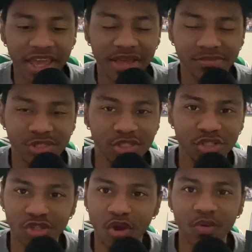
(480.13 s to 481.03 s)
am
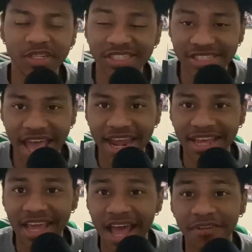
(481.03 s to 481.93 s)
so
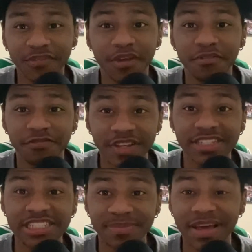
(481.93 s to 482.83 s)
ecstatic. I've
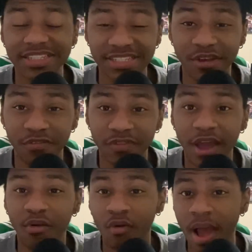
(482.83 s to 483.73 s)
convinced myself
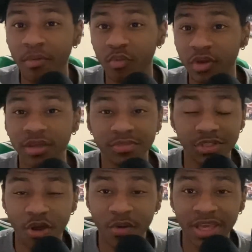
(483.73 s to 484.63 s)
that Robert Williams
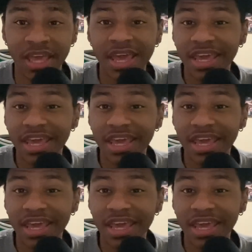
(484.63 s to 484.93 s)
going